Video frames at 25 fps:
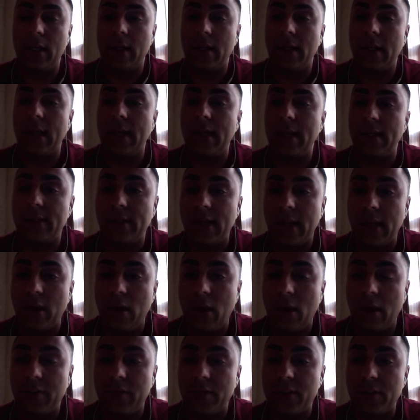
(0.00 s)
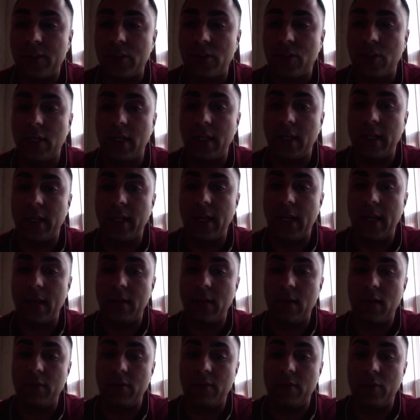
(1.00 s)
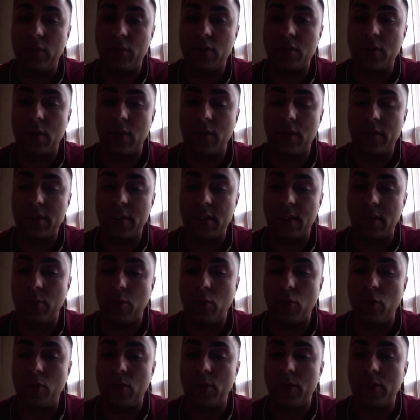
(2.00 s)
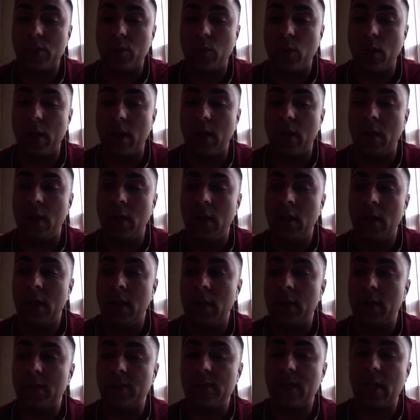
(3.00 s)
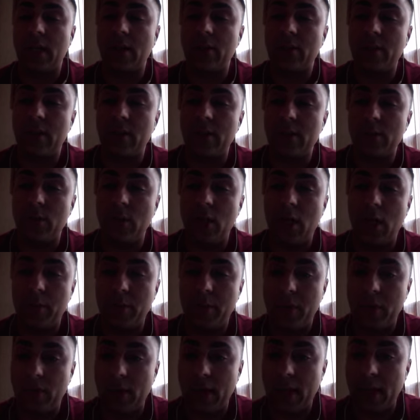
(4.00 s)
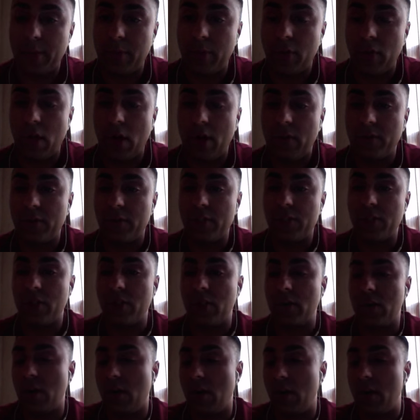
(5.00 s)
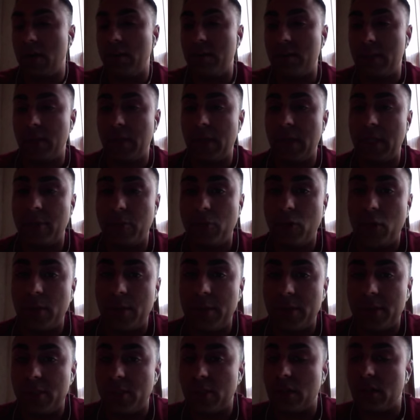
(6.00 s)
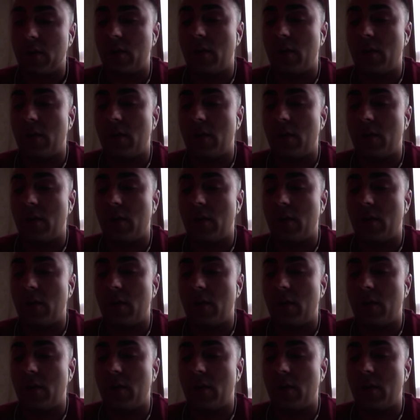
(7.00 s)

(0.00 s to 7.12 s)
a 90-10 office, you're going to get full service at the brokerage where the secretaries will help you write up your offers. You can call them to make appointments. You can